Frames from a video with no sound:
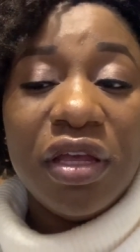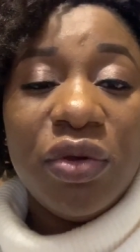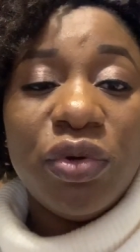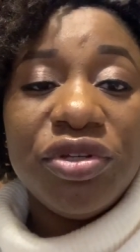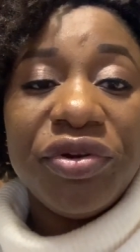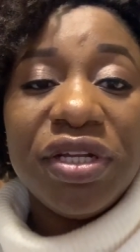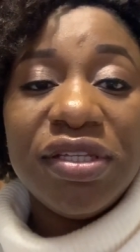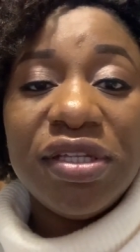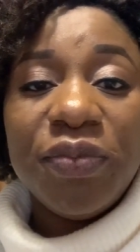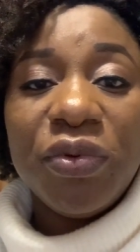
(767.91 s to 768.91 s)
he was already
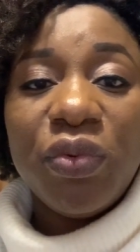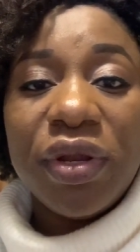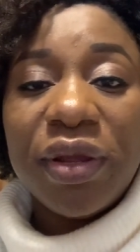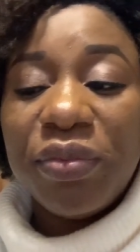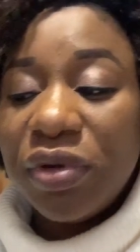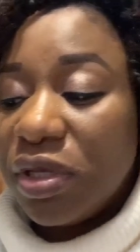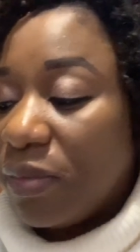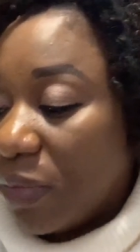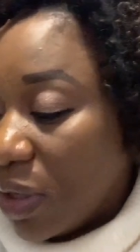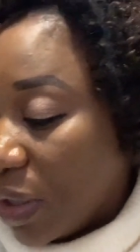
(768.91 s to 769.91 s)
sleeping when I brought
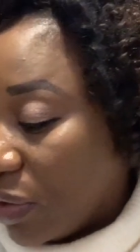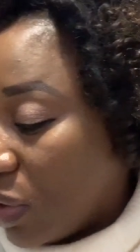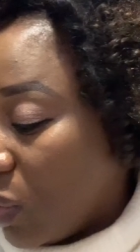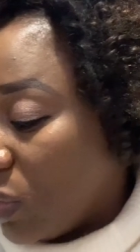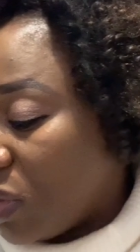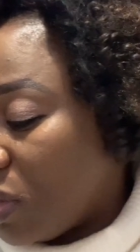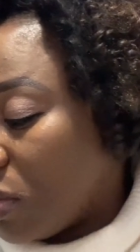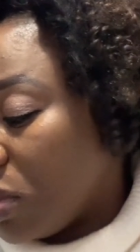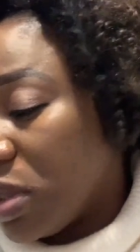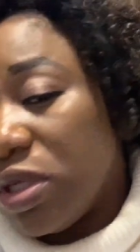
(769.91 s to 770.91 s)
him back. I thought he was going
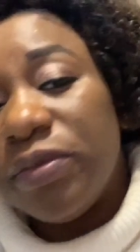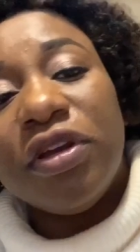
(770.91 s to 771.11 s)
to sleep